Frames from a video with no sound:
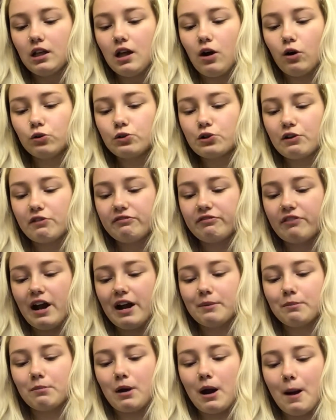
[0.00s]
Ultra
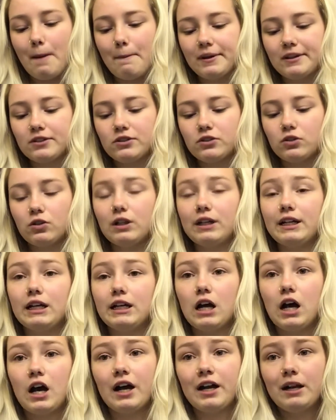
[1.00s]
Fine Brow Pencil in
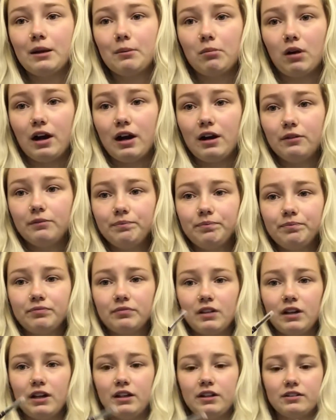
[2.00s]
Honey Brown,
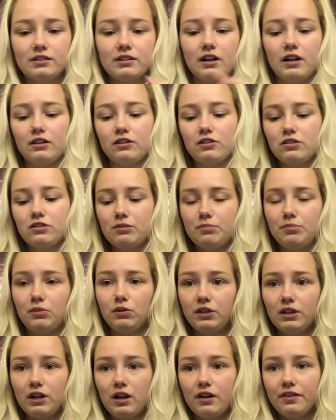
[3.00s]
and it's got the
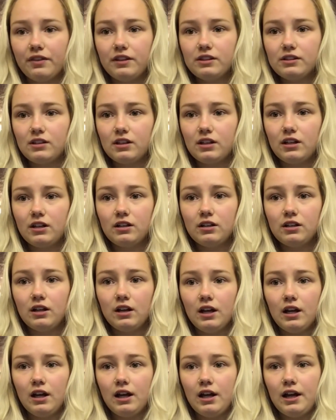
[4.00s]
spoolie on this end
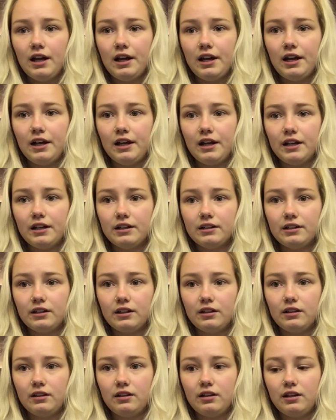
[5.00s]
and
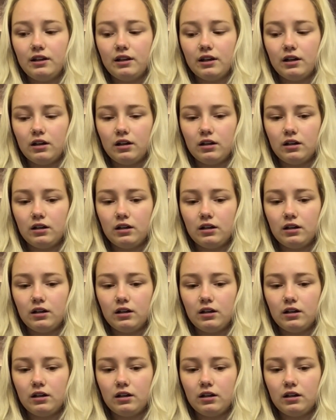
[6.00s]
the